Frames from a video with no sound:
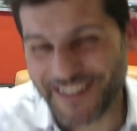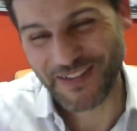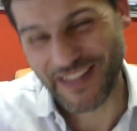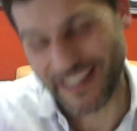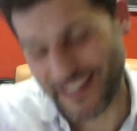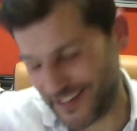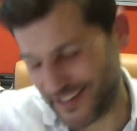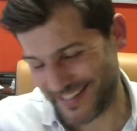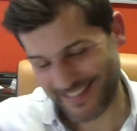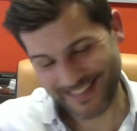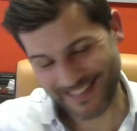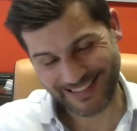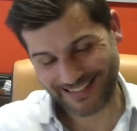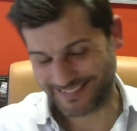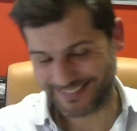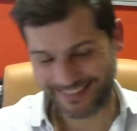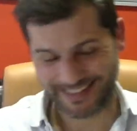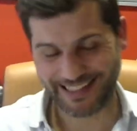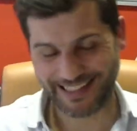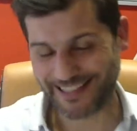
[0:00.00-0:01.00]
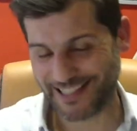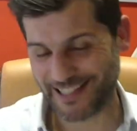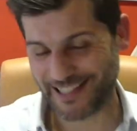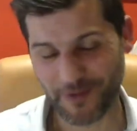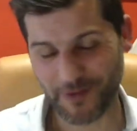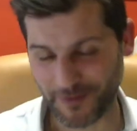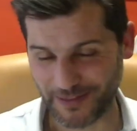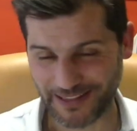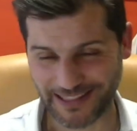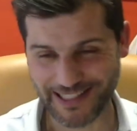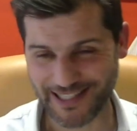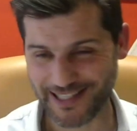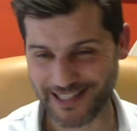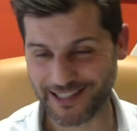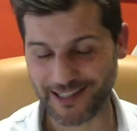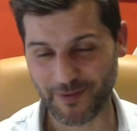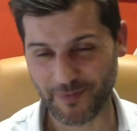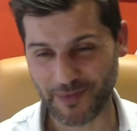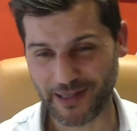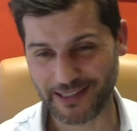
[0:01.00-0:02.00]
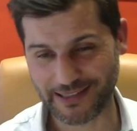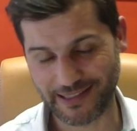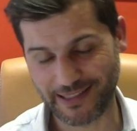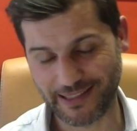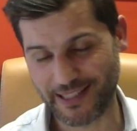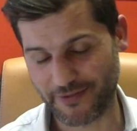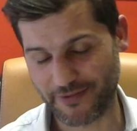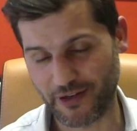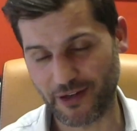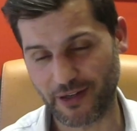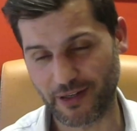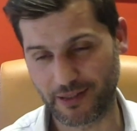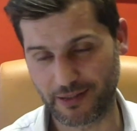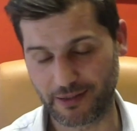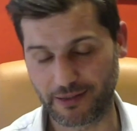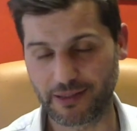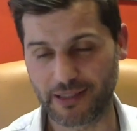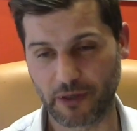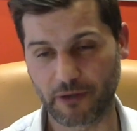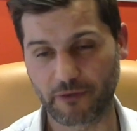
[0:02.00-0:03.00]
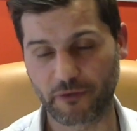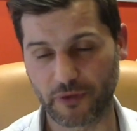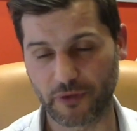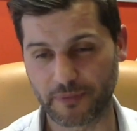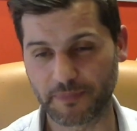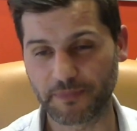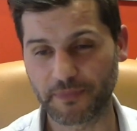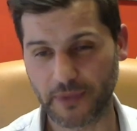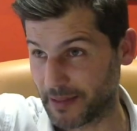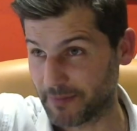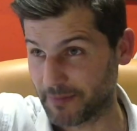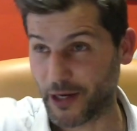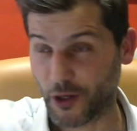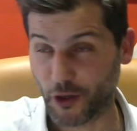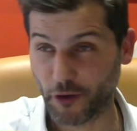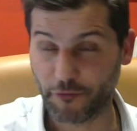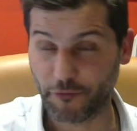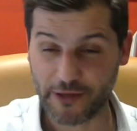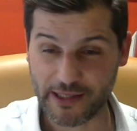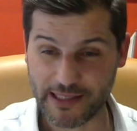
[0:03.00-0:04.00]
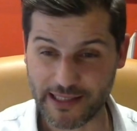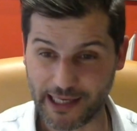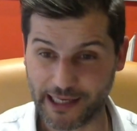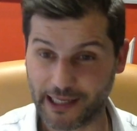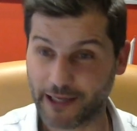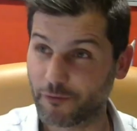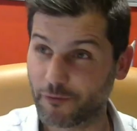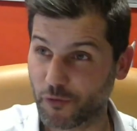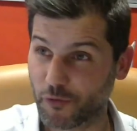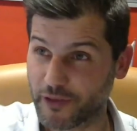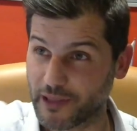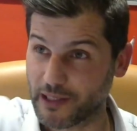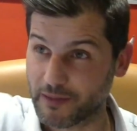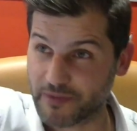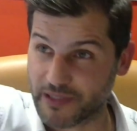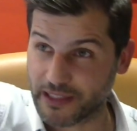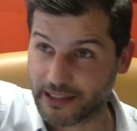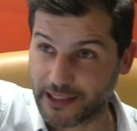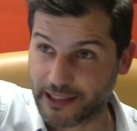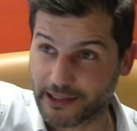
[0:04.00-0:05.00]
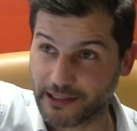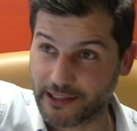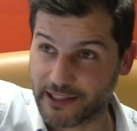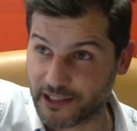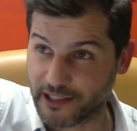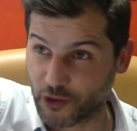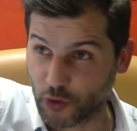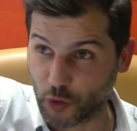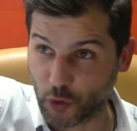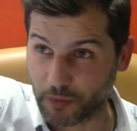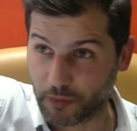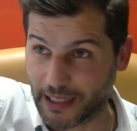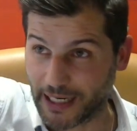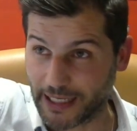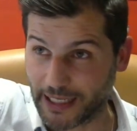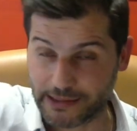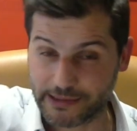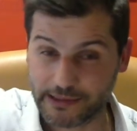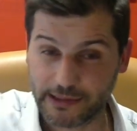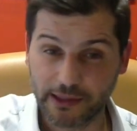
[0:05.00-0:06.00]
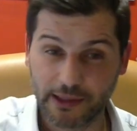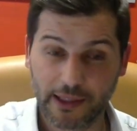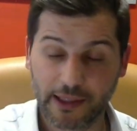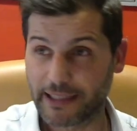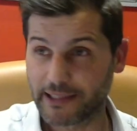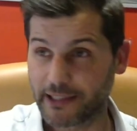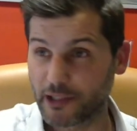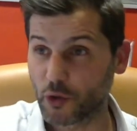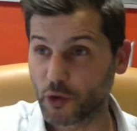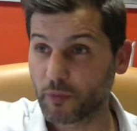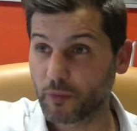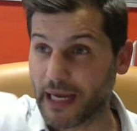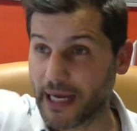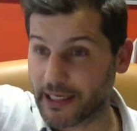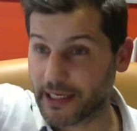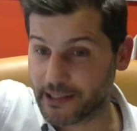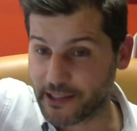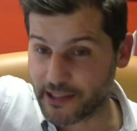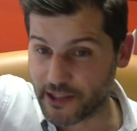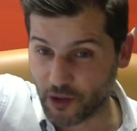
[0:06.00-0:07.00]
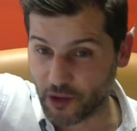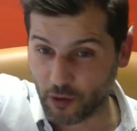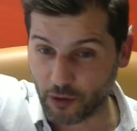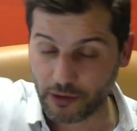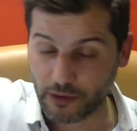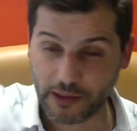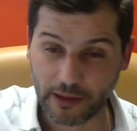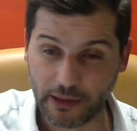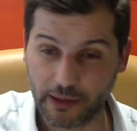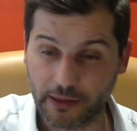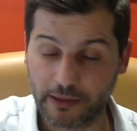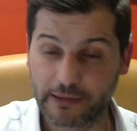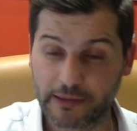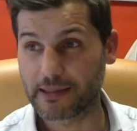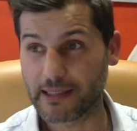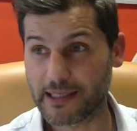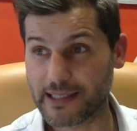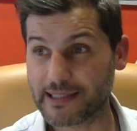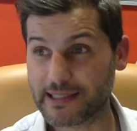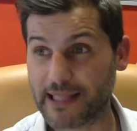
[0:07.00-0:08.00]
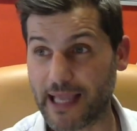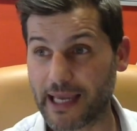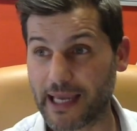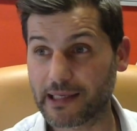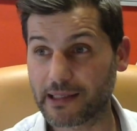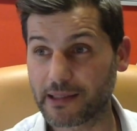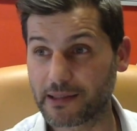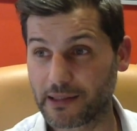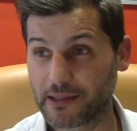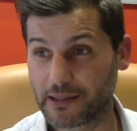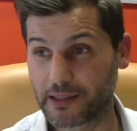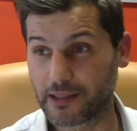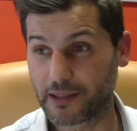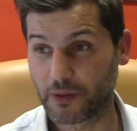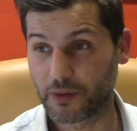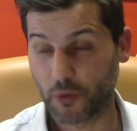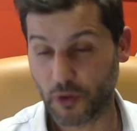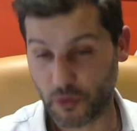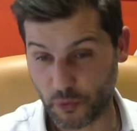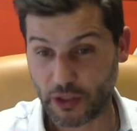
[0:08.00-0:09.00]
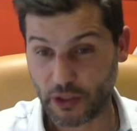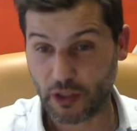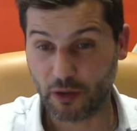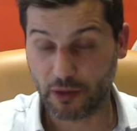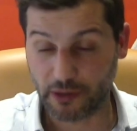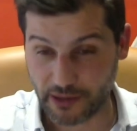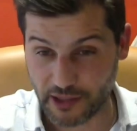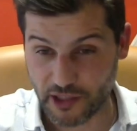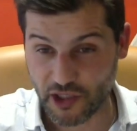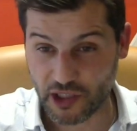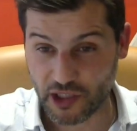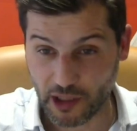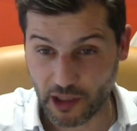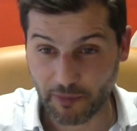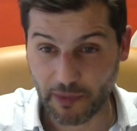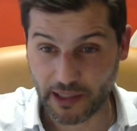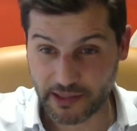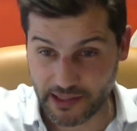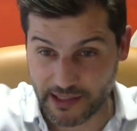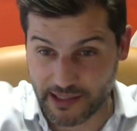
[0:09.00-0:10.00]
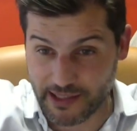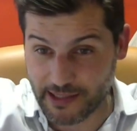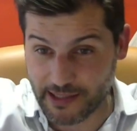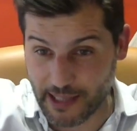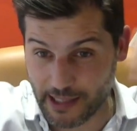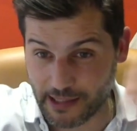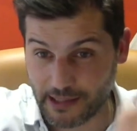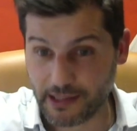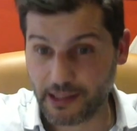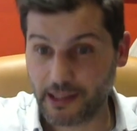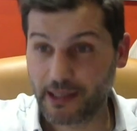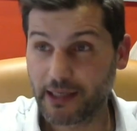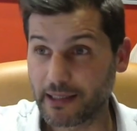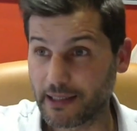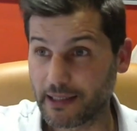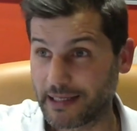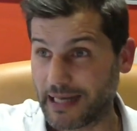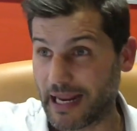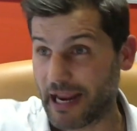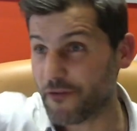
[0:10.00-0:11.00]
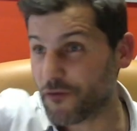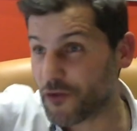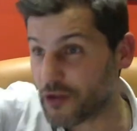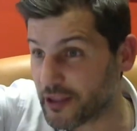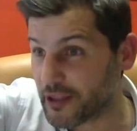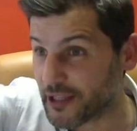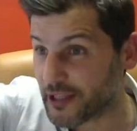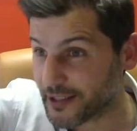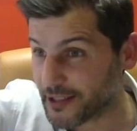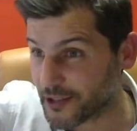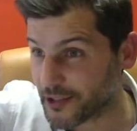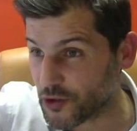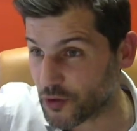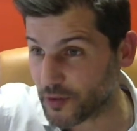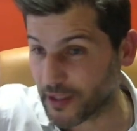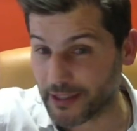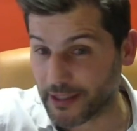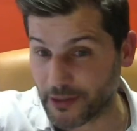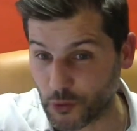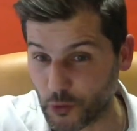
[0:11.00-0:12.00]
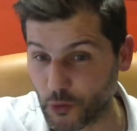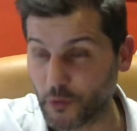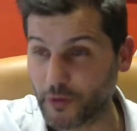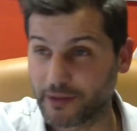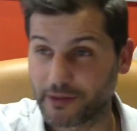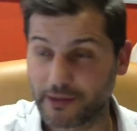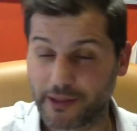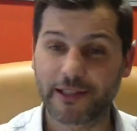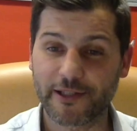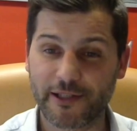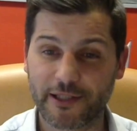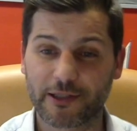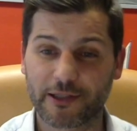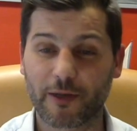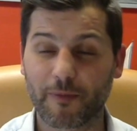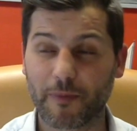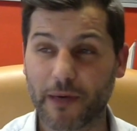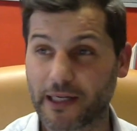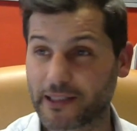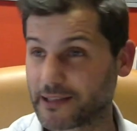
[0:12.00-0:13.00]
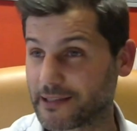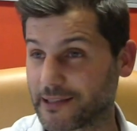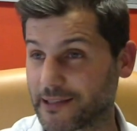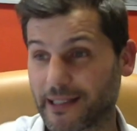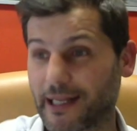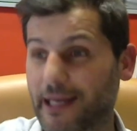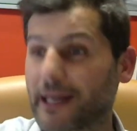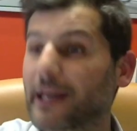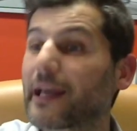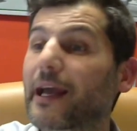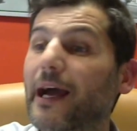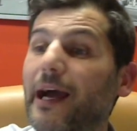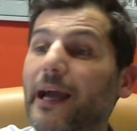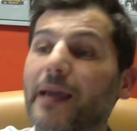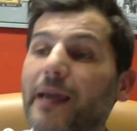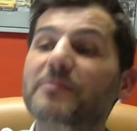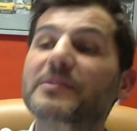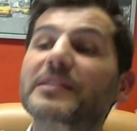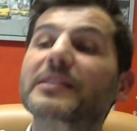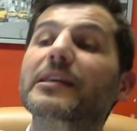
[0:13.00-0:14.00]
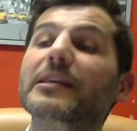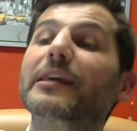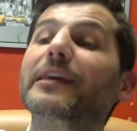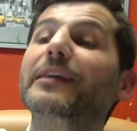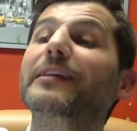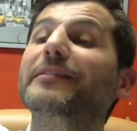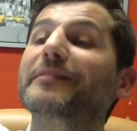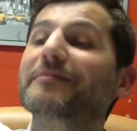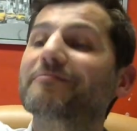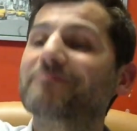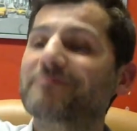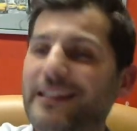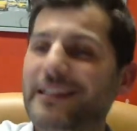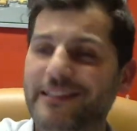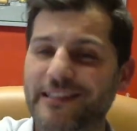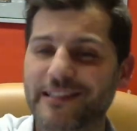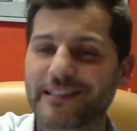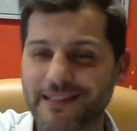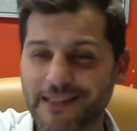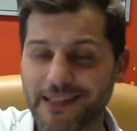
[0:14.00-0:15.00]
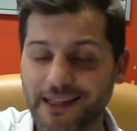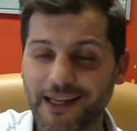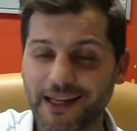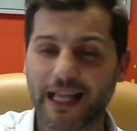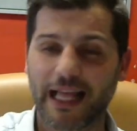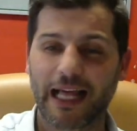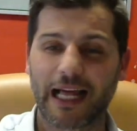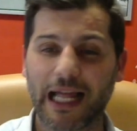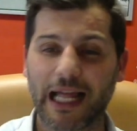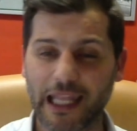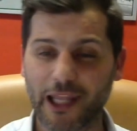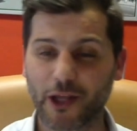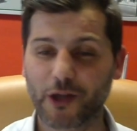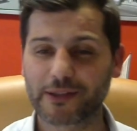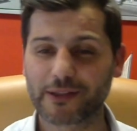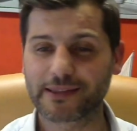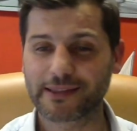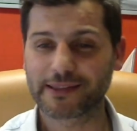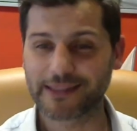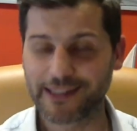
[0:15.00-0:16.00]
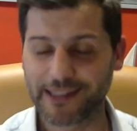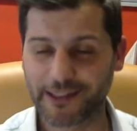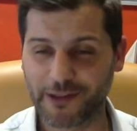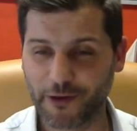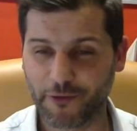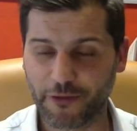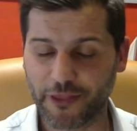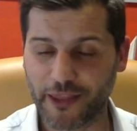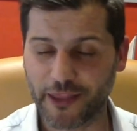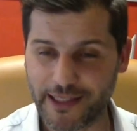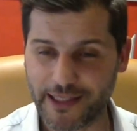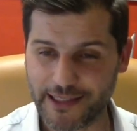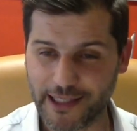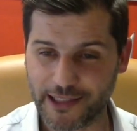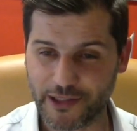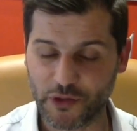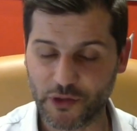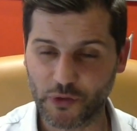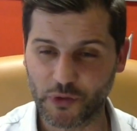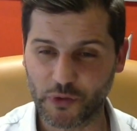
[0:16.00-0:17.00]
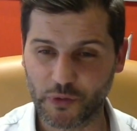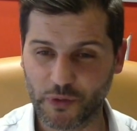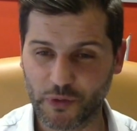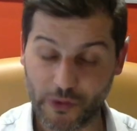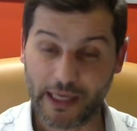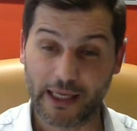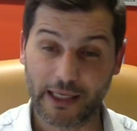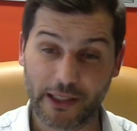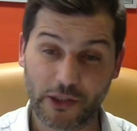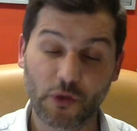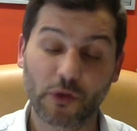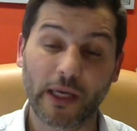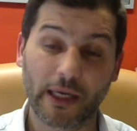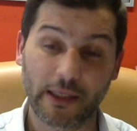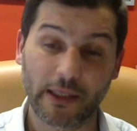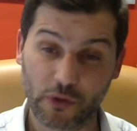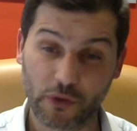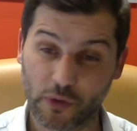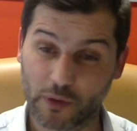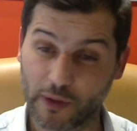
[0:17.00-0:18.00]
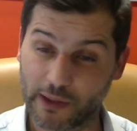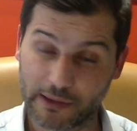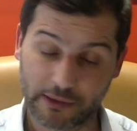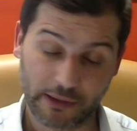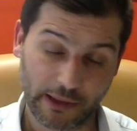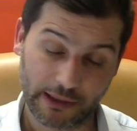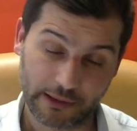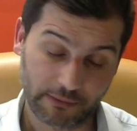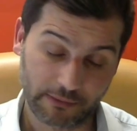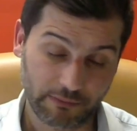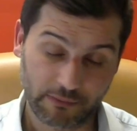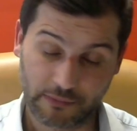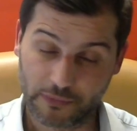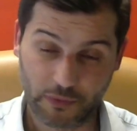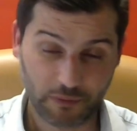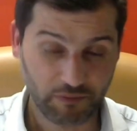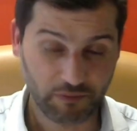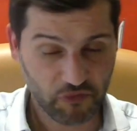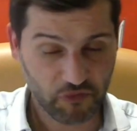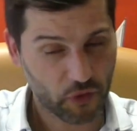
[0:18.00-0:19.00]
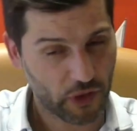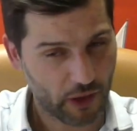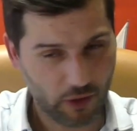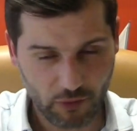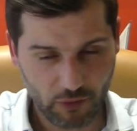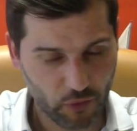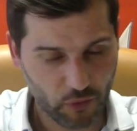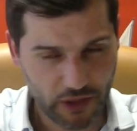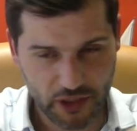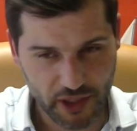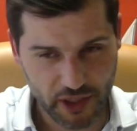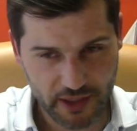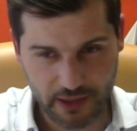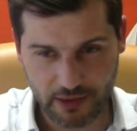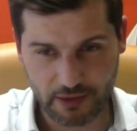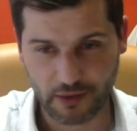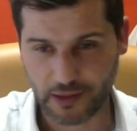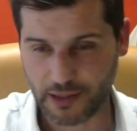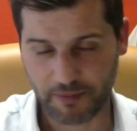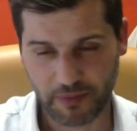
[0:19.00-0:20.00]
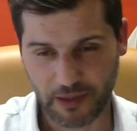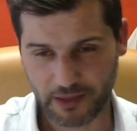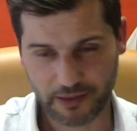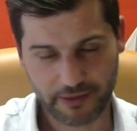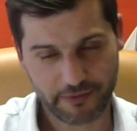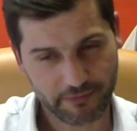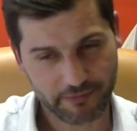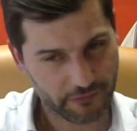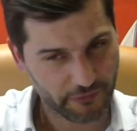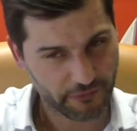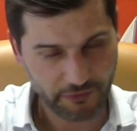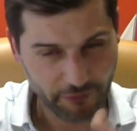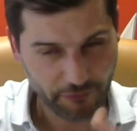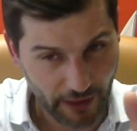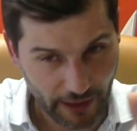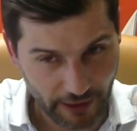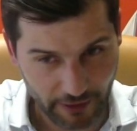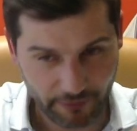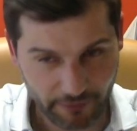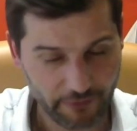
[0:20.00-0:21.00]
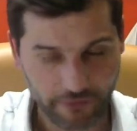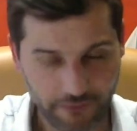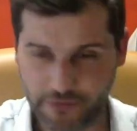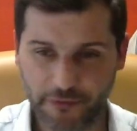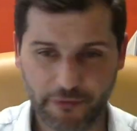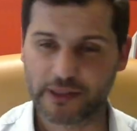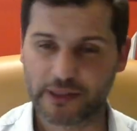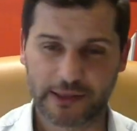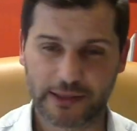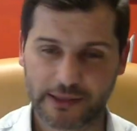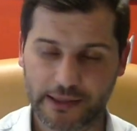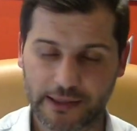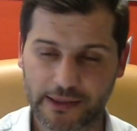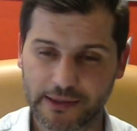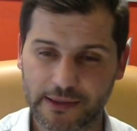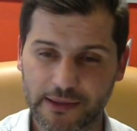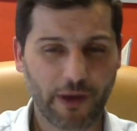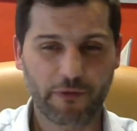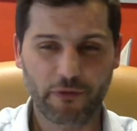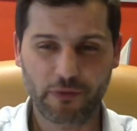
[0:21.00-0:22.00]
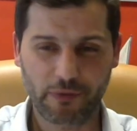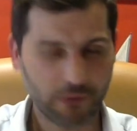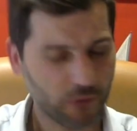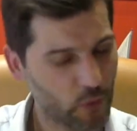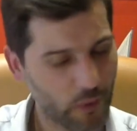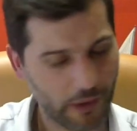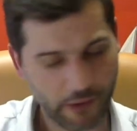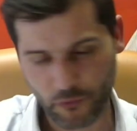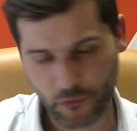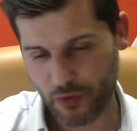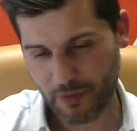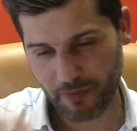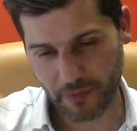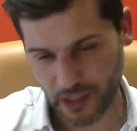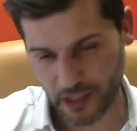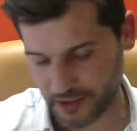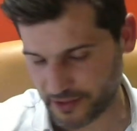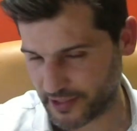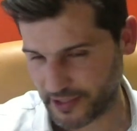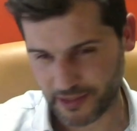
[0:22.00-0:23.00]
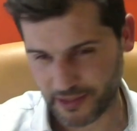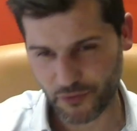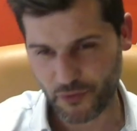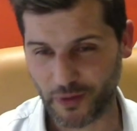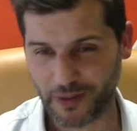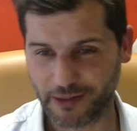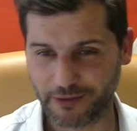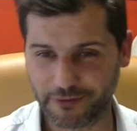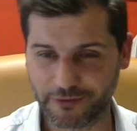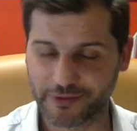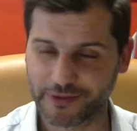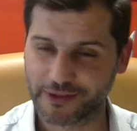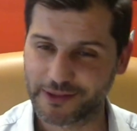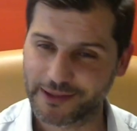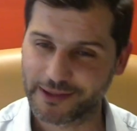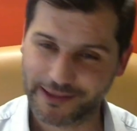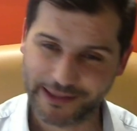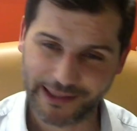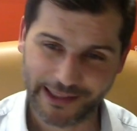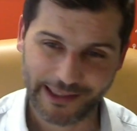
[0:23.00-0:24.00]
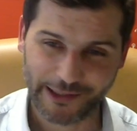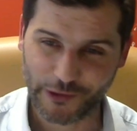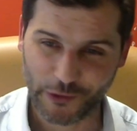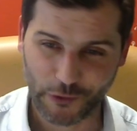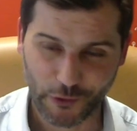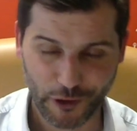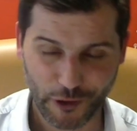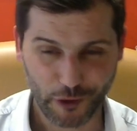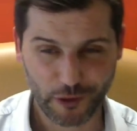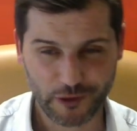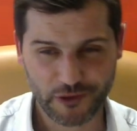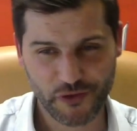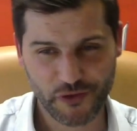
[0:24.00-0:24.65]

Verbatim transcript: because at this moment digital marketing is very powerful in my office i have something that is the noob guide and the noob guide is all the the stack uh, what we call the digital marketing stack and everything that you can do in digital marketing and i i am seeing that is a lot uh, of things that you you can do and and we we just talk about five six things you have remarketing you have uh, i don't know call